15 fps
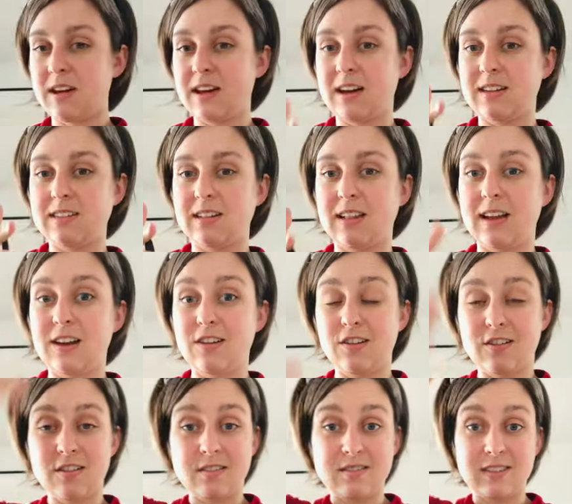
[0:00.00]
It has a
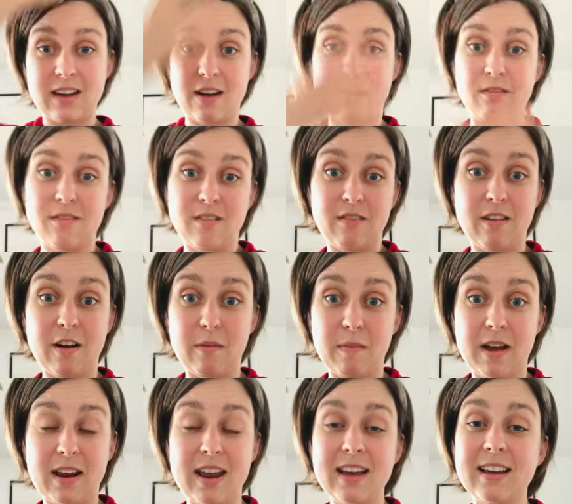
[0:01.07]
lanyard down around
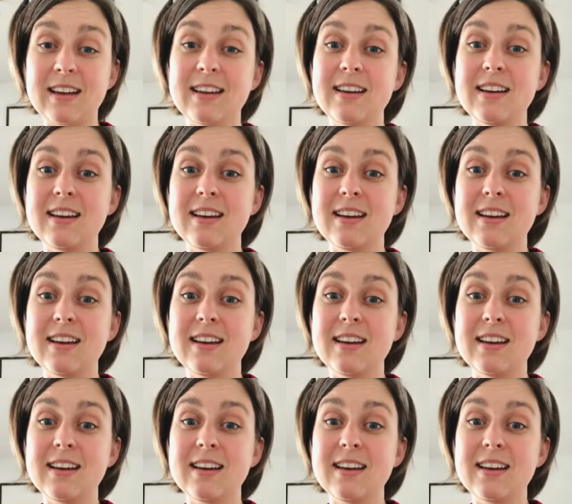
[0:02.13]
my neck